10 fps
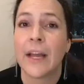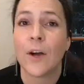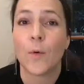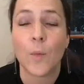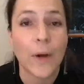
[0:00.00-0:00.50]

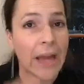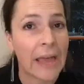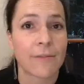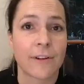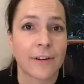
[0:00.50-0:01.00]

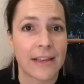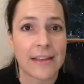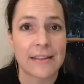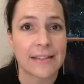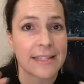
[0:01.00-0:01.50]
whatever it
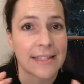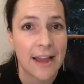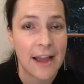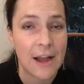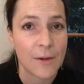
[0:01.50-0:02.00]
is
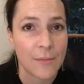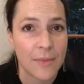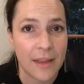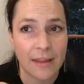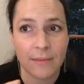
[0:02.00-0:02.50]

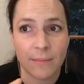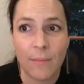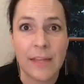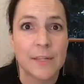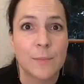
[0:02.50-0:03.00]
that
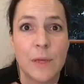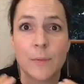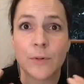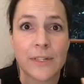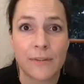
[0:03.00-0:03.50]
makes
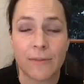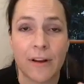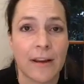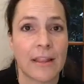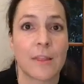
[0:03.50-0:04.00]
people
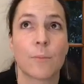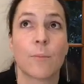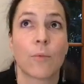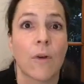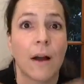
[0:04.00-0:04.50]
different in the
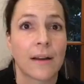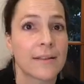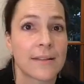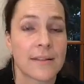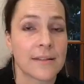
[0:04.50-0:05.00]

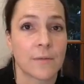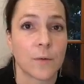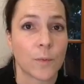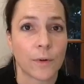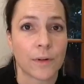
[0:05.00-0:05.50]
broadest sense of the
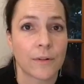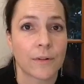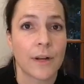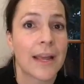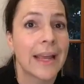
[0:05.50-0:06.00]

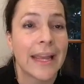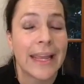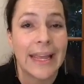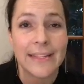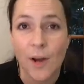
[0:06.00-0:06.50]
word.
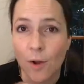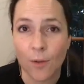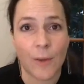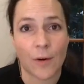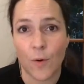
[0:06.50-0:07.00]
It's all
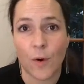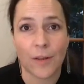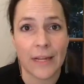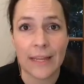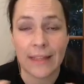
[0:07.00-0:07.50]
about
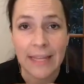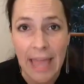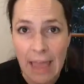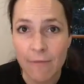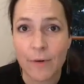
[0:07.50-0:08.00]
equality, like
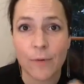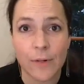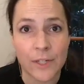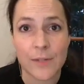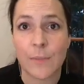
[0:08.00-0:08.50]

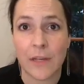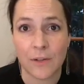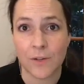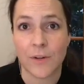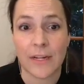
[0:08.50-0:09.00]
everyone just being
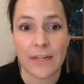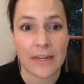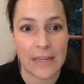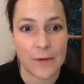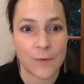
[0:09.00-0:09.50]
treated
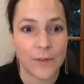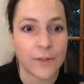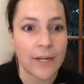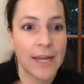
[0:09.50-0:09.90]
equal.